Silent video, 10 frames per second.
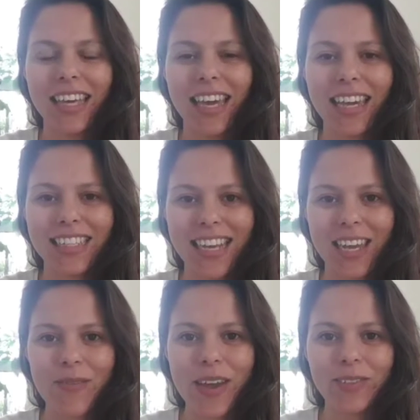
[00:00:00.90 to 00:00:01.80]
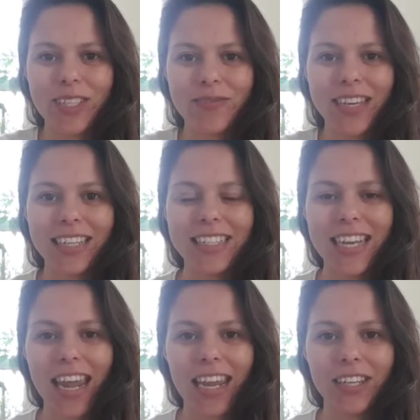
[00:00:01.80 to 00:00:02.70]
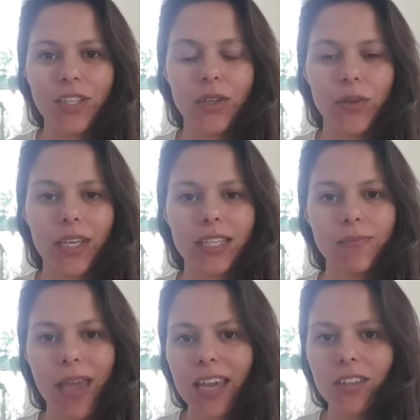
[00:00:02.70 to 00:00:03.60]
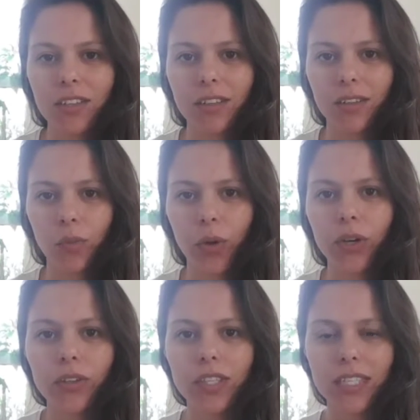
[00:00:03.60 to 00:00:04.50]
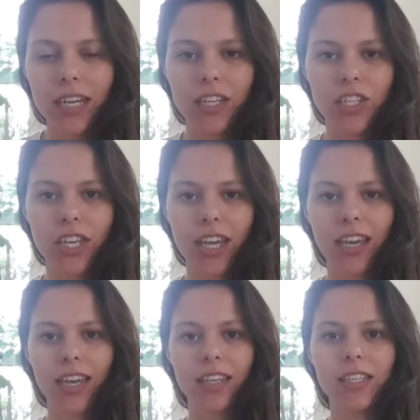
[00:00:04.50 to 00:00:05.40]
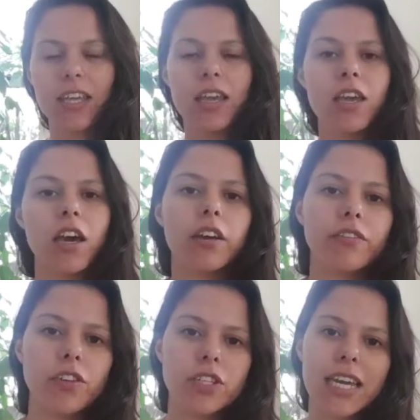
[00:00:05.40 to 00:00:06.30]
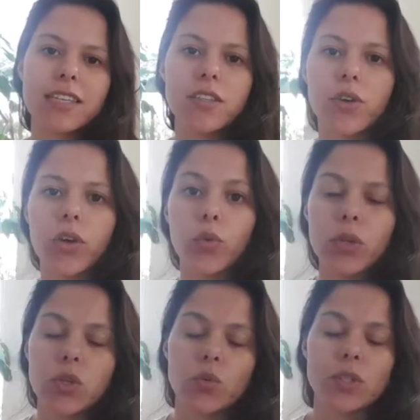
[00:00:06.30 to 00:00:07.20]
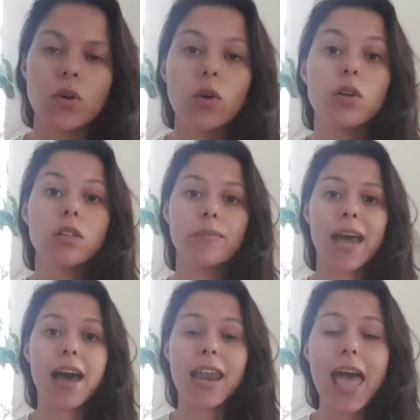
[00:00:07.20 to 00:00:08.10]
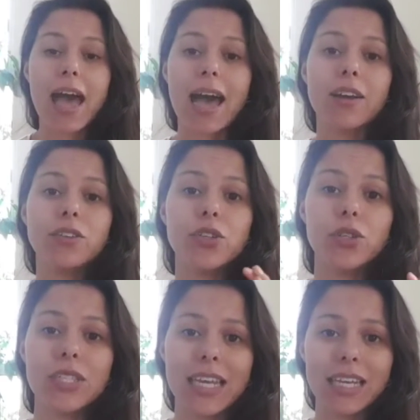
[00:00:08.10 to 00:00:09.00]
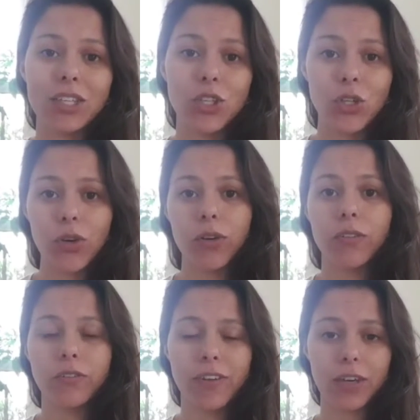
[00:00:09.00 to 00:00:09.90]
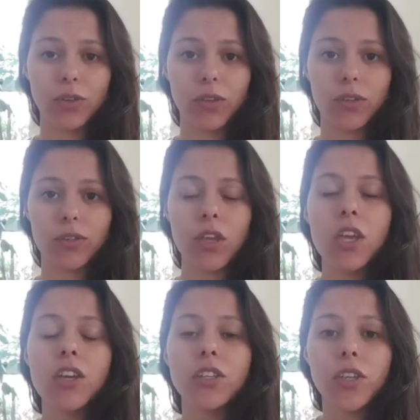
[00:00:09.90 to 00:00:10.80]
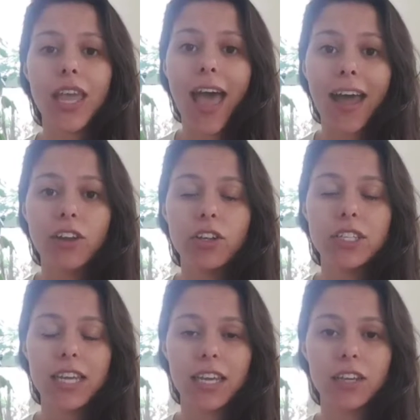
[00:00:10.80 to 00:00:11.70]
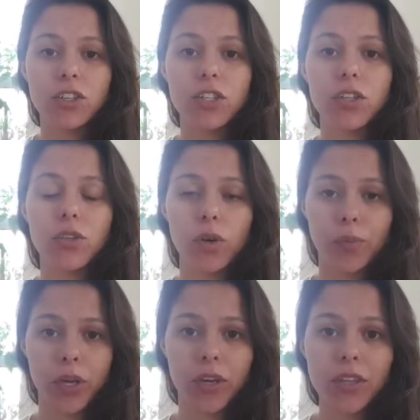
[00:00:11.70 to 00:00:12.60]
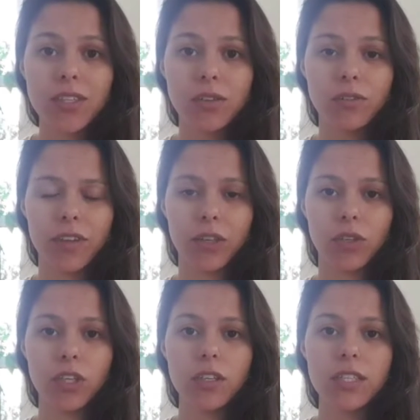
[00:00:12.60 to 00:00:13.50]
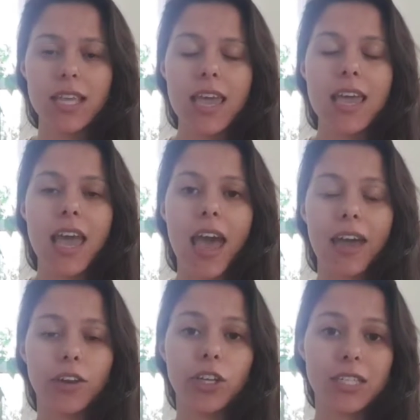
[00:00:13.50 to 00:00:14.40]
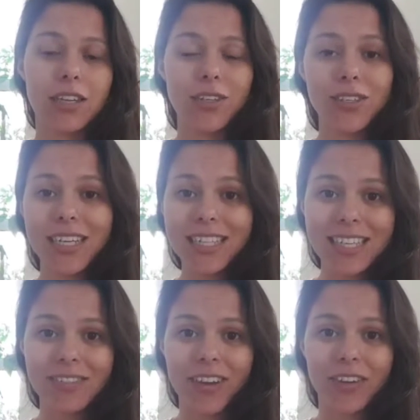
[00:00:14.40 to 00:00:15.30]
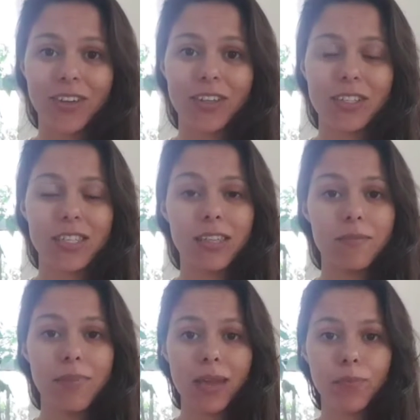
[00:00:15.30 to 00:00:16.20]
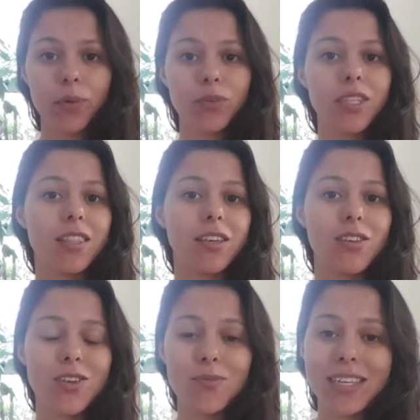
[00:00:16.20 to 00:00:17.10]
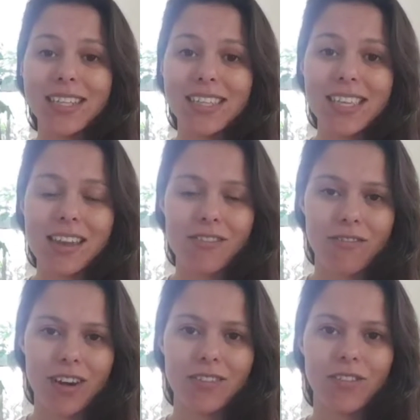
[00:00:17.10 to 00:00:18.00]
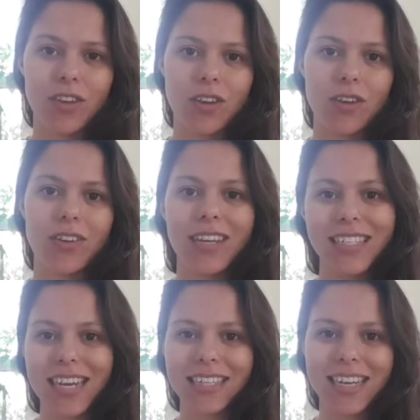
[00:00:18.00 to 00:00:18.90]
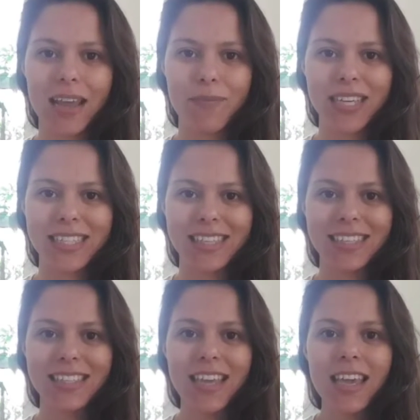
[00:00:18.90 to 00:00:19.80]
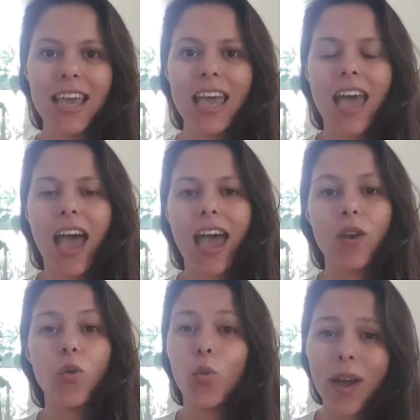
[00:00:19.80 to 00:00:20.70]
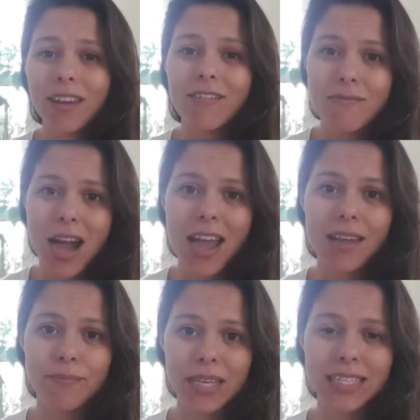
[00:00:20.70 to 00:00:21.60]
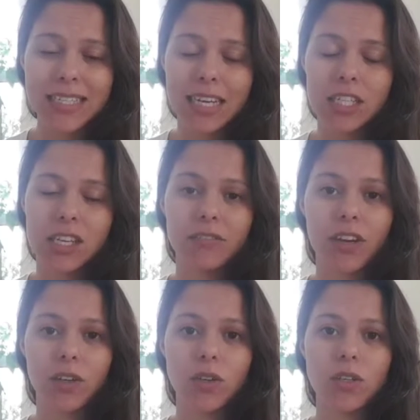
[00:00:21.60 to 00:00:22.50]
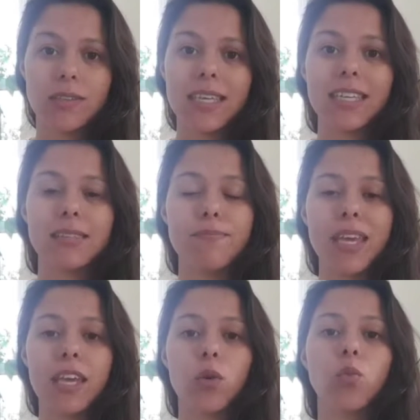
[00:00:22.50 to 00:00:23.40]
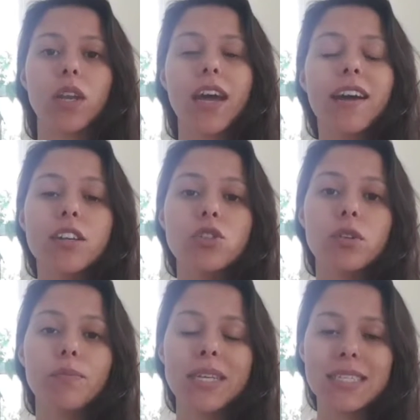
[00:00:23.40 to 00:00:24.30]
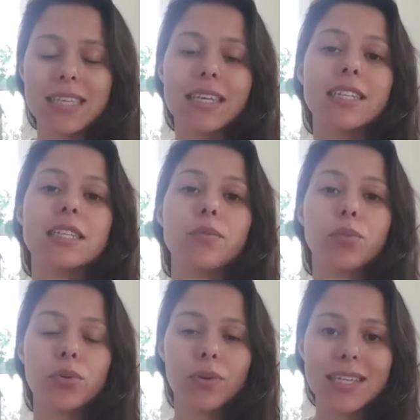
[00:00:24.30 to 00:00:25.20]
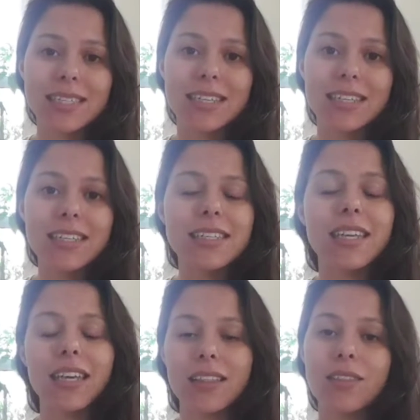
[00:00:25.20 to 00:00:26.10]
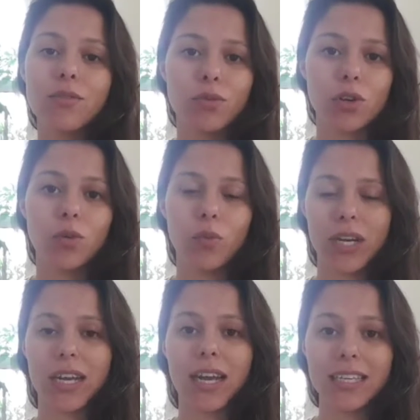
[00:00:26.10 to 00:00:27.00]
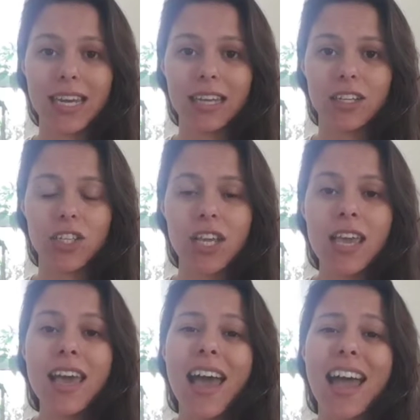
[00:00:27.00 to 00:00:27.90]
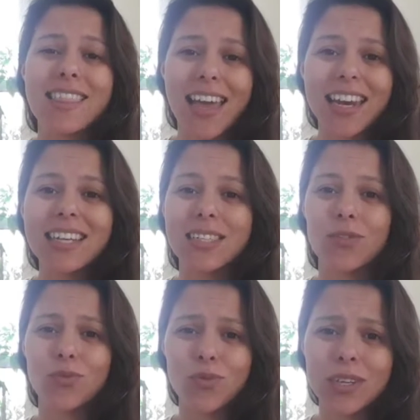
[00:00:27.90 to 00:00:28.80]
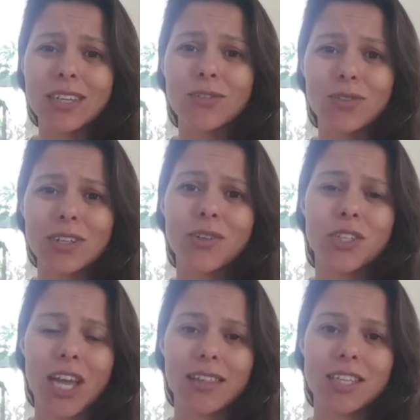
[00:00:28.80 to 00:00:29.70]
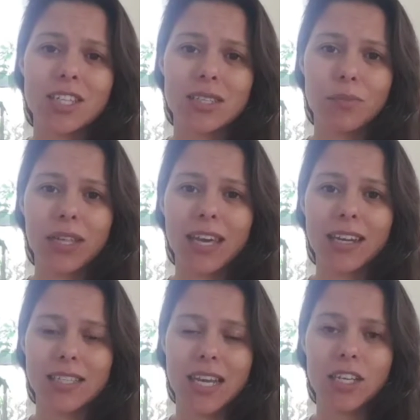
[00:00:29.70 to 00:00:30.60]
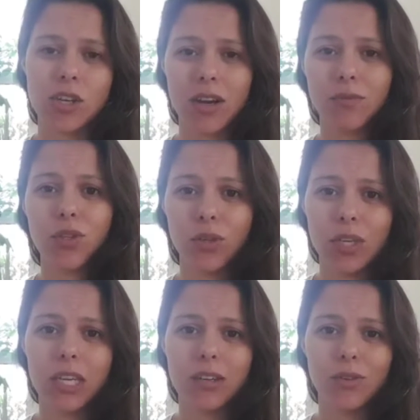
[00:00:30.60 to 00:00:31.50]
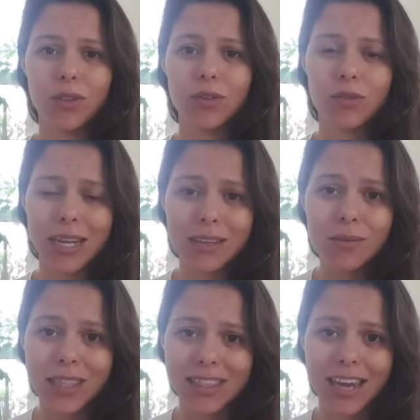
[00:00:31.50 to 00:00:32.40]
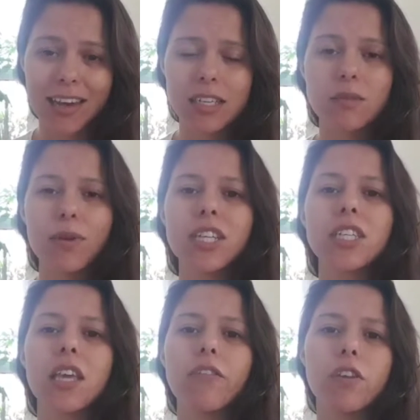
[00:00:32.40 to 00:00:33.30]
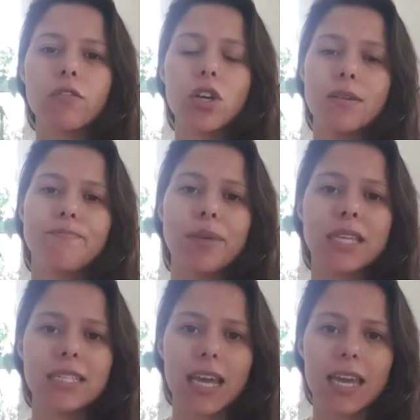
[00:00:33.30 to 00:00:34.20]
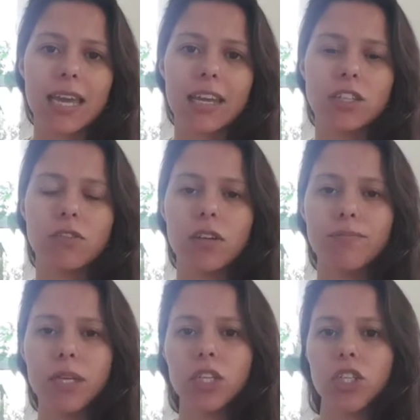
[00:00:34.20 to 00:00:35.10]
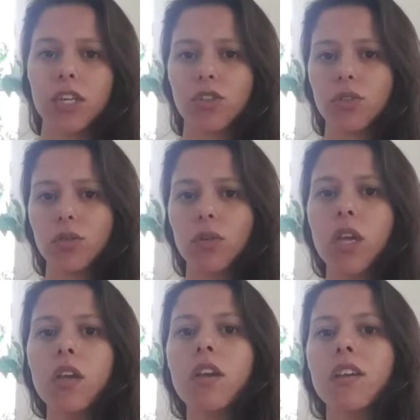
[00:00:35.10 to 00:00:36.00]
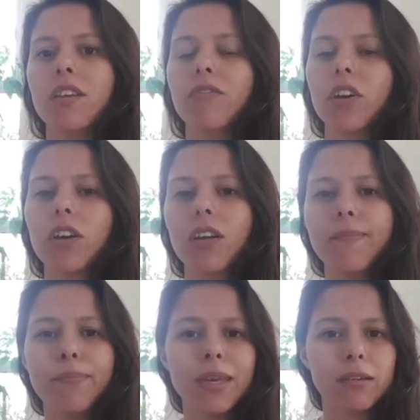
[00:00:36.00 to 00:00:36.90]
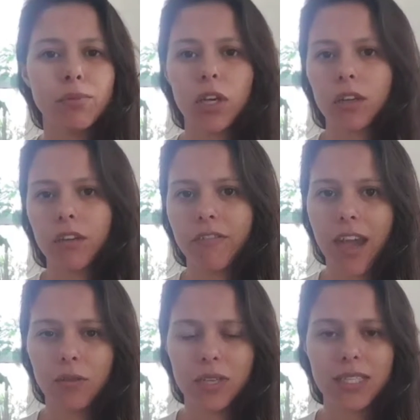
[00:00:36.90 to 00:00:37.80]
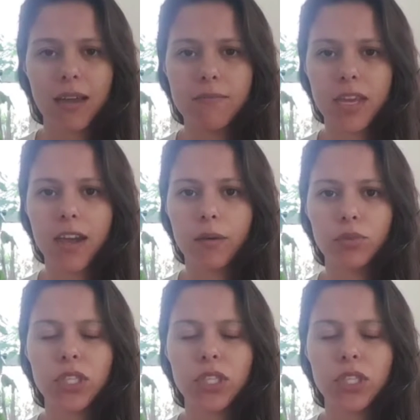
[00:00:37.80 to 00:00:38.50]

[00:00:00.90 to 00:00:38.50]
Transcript: Hey team, I'm jumping in today to expand on a little post I shared a few days ago, which was all about how to teach your values. So how do you teach your personal values? How do you teach your teaching values to the people, to the humans in front of you on a day-to-day basis? And one of my biggest teaching values is being 100% present in the room when I teach. And that is a real challenge as a Pilates teacher. And I'm sure you can all agree with that, especially if you've got a big day ahead, you've got a big schedule, you've got a big block of hours coming up.